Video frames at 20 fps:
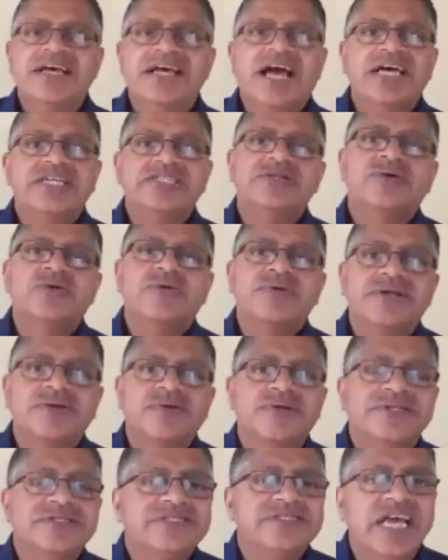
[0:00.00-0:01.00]
as your
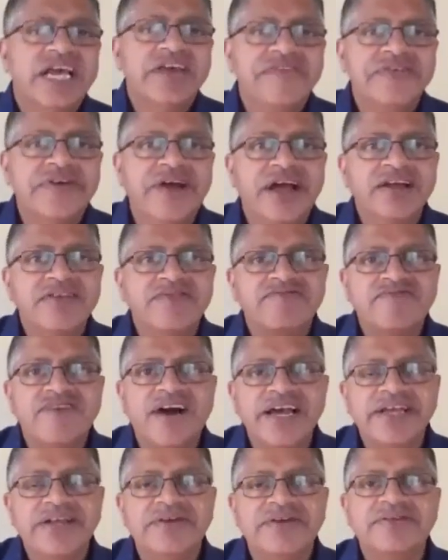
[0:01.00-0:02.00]
lord and savior i
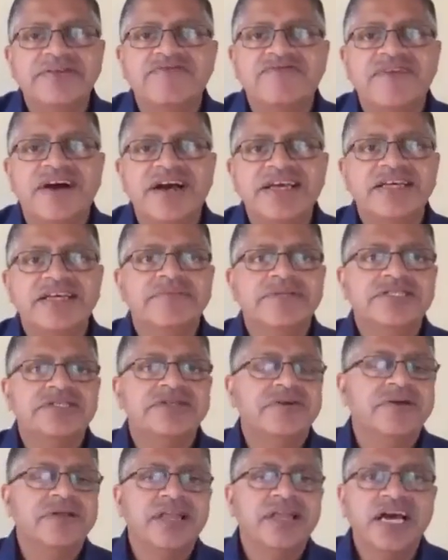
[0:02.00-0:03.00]
invite you to invite him
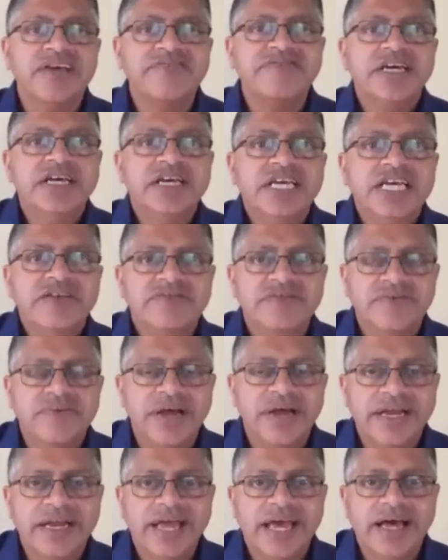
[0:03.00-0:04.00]
into your life even
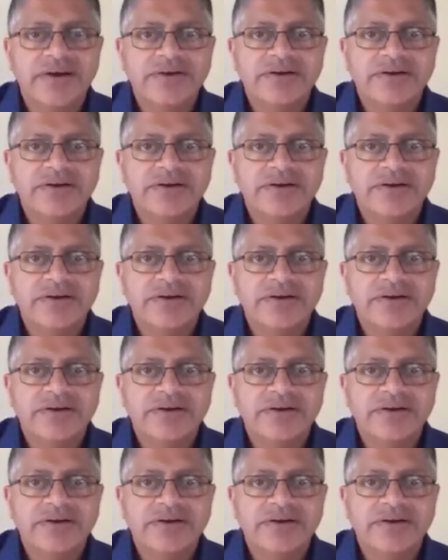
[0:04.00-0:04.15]
right now